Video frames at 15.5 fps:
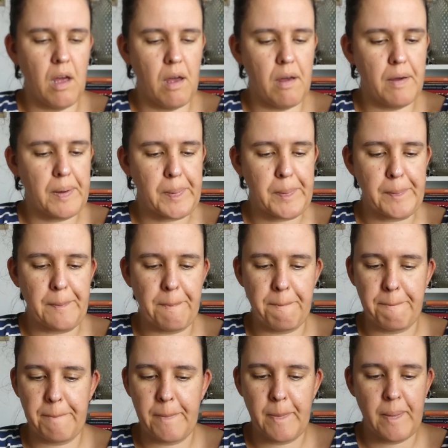
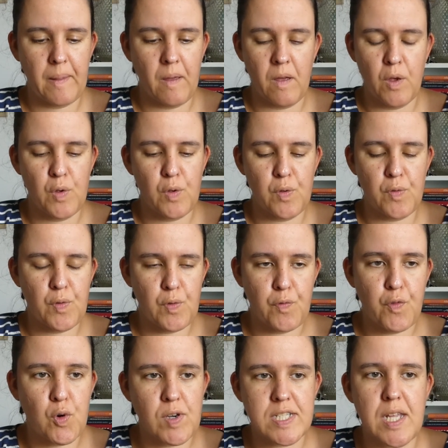
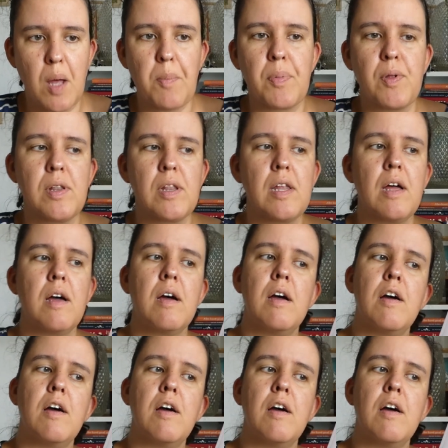For example,